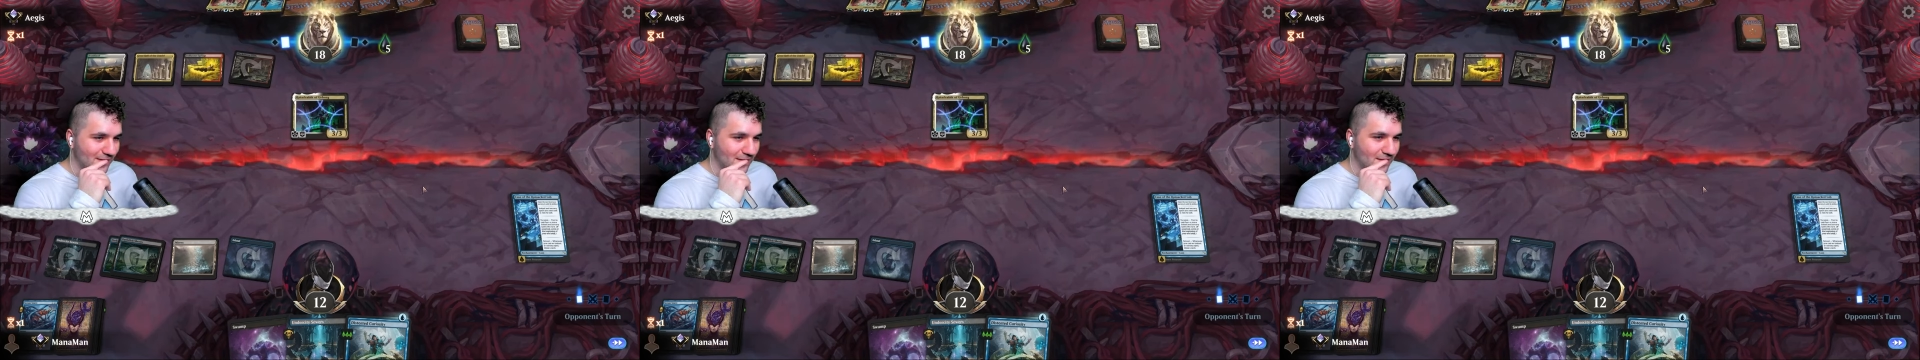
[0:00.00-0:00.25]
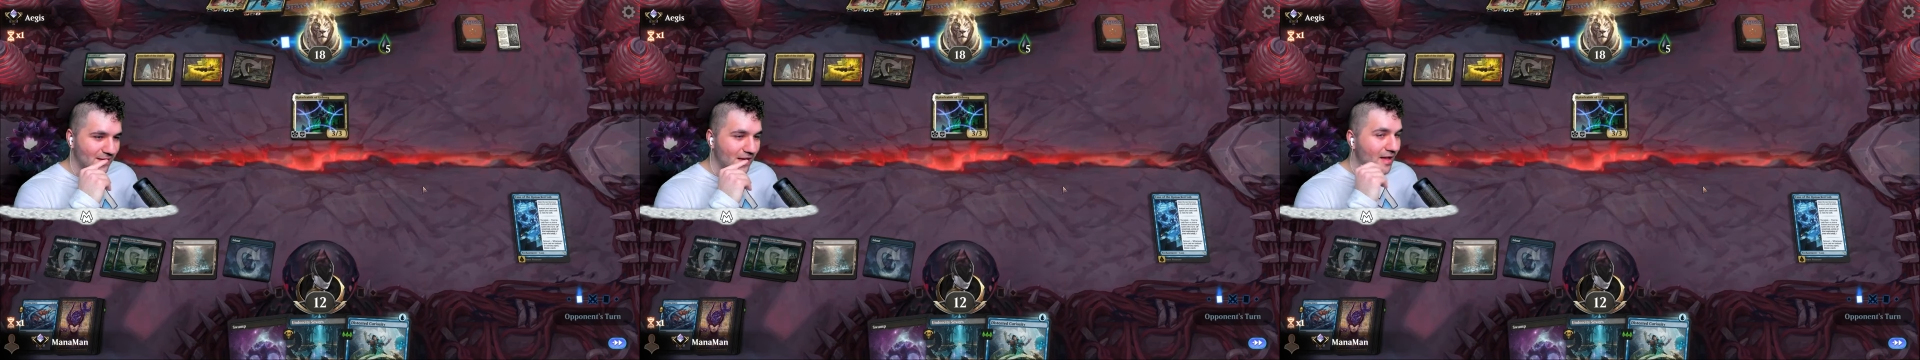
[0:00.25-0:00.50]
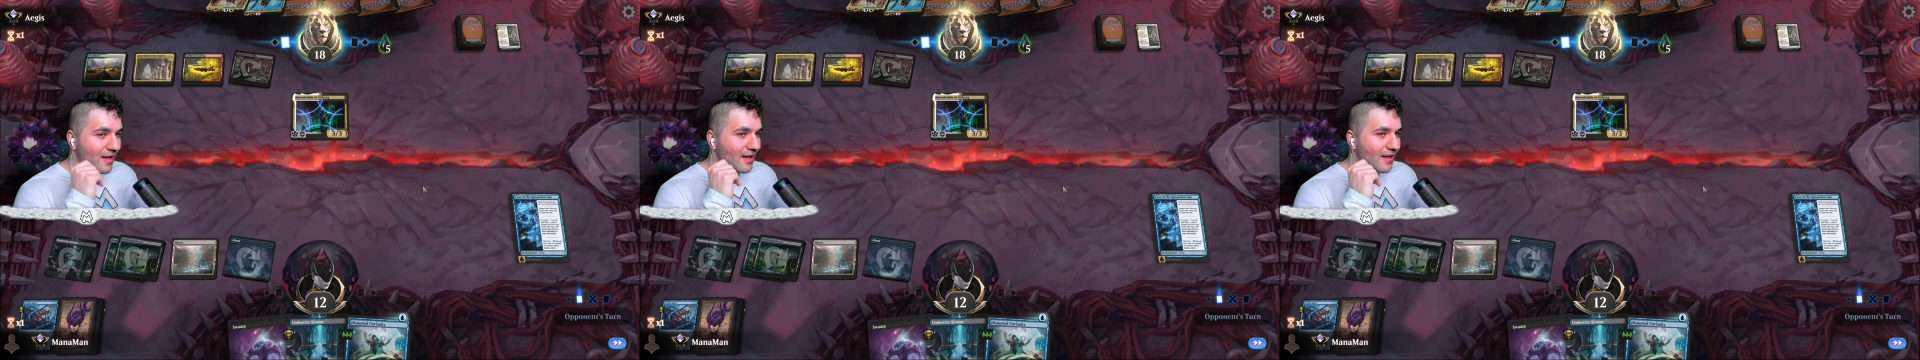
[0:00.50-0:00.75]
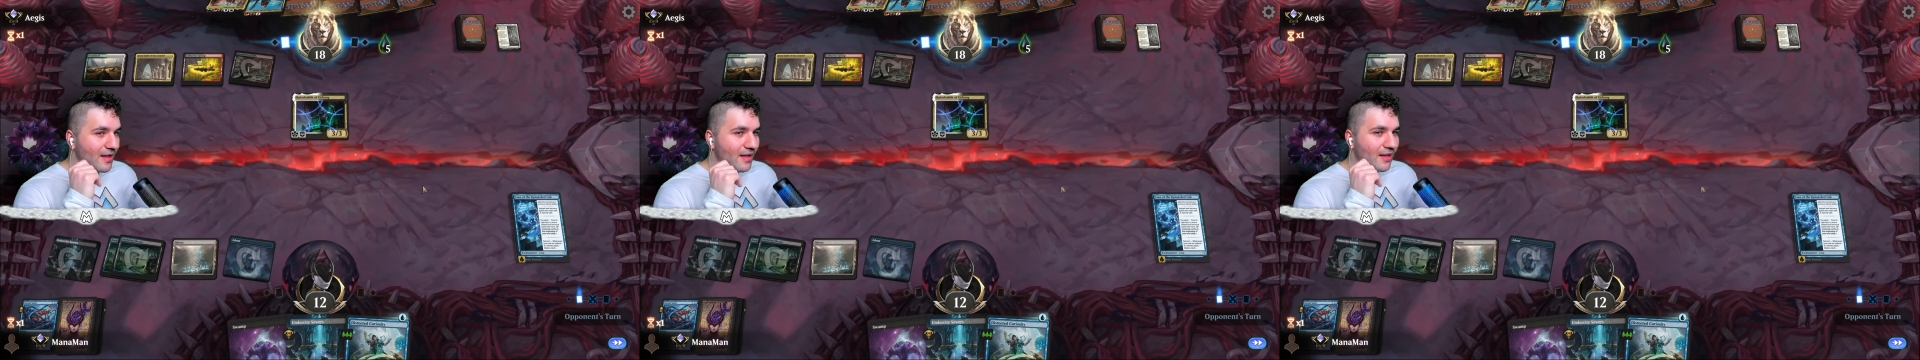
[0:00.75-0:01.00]

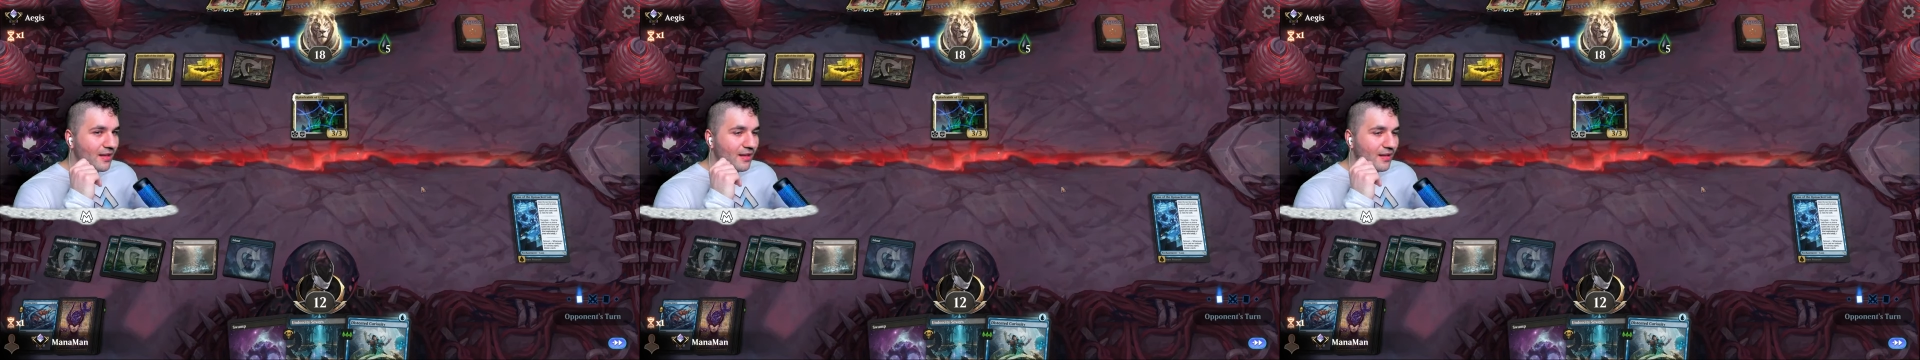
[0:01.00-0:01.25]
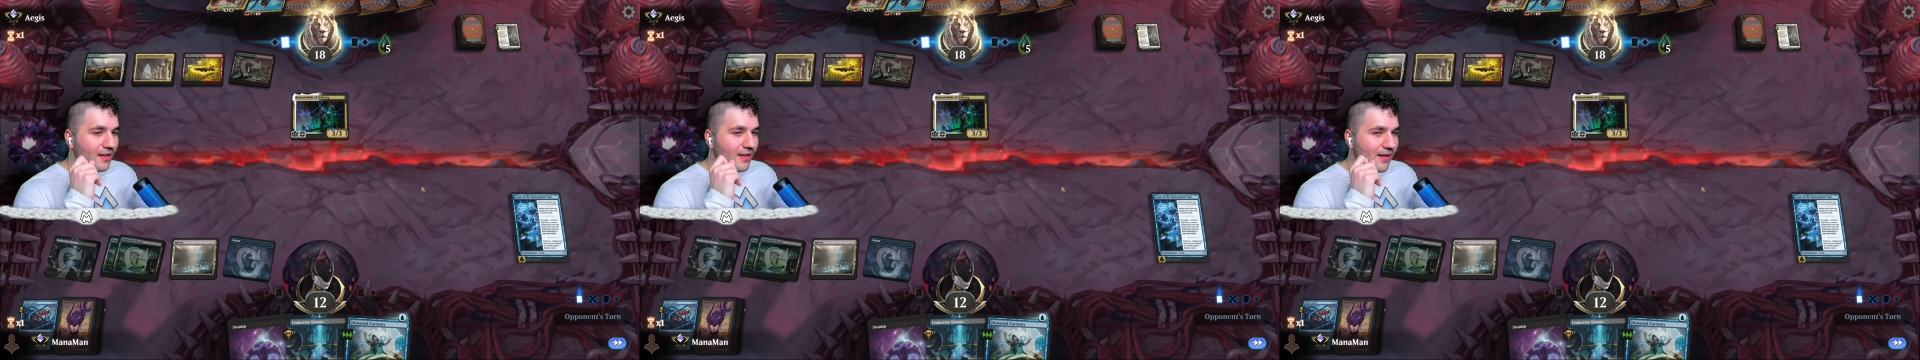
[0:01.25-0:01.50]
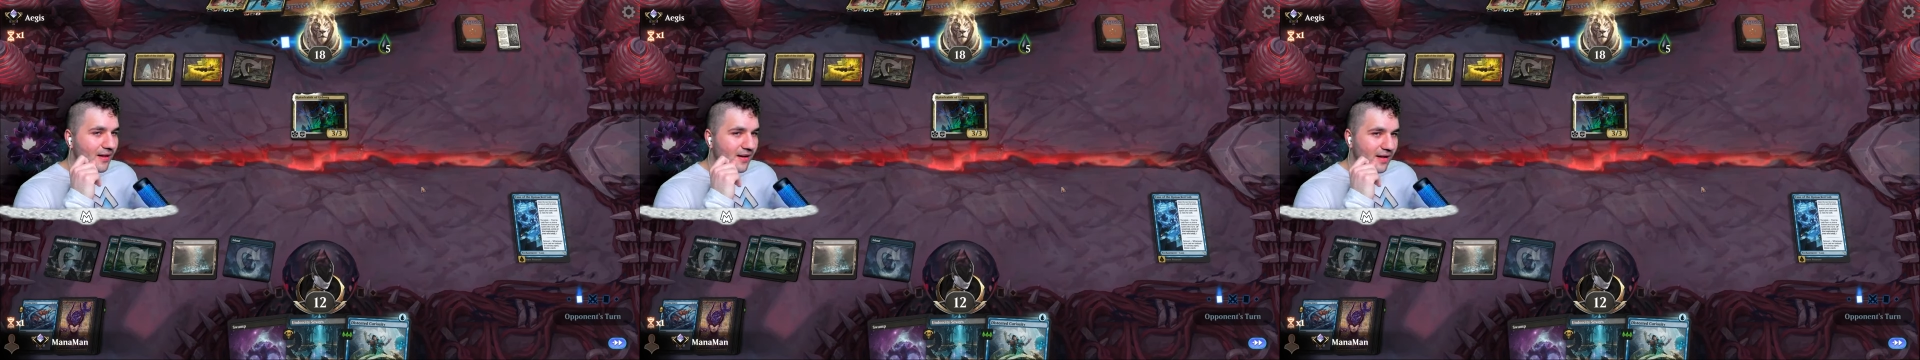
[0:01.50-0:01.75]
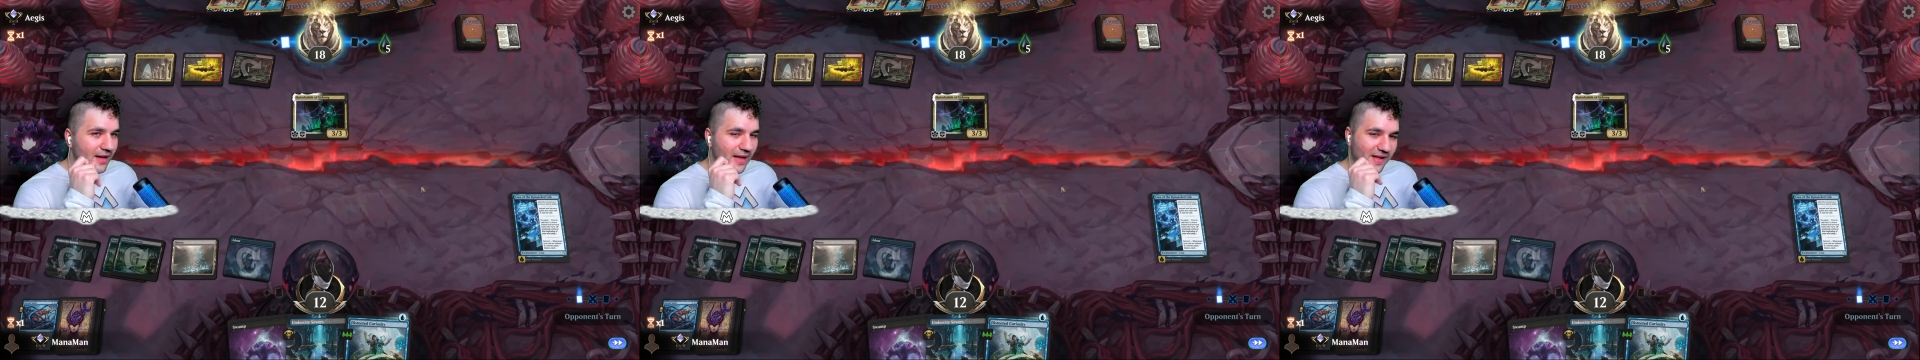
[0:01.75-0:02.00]

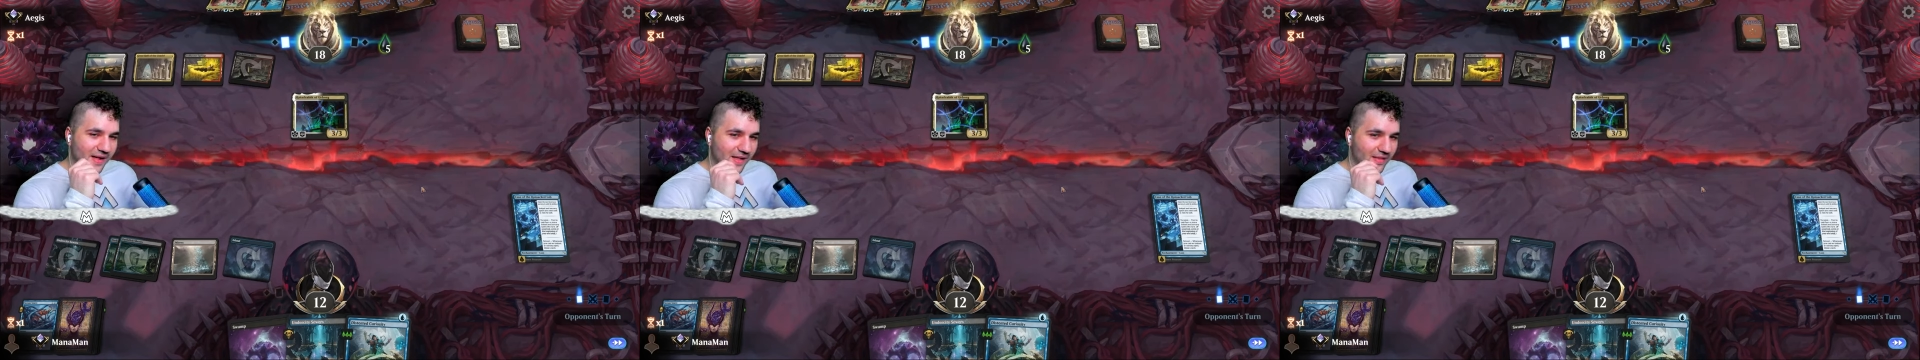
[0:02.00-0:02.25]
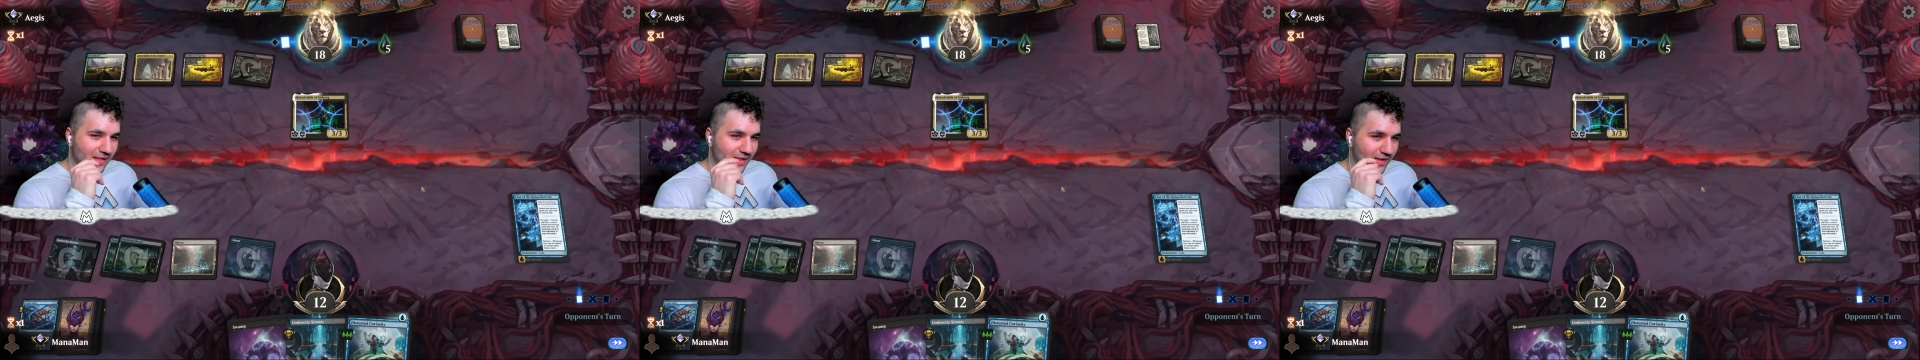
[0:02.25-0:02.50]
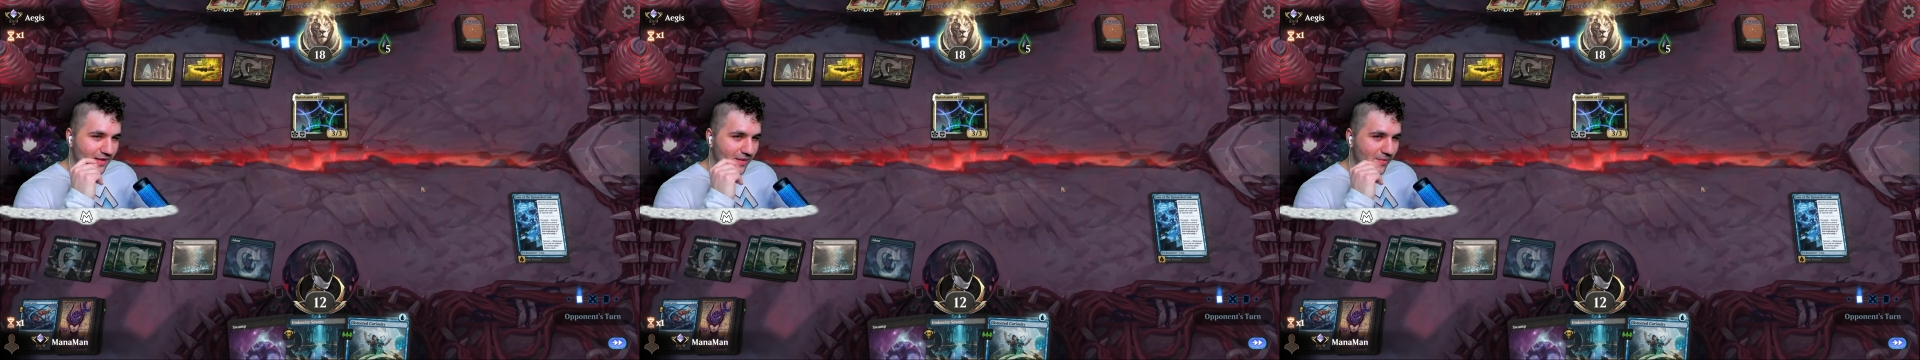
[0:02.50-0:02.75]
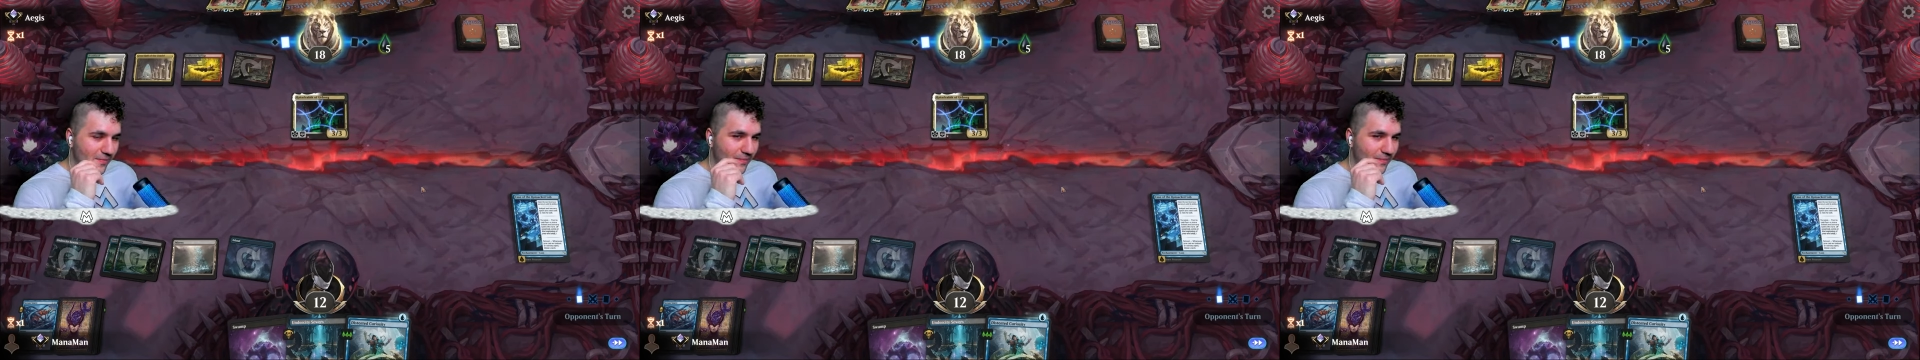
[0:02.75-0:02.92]
No one is speaking in this clip.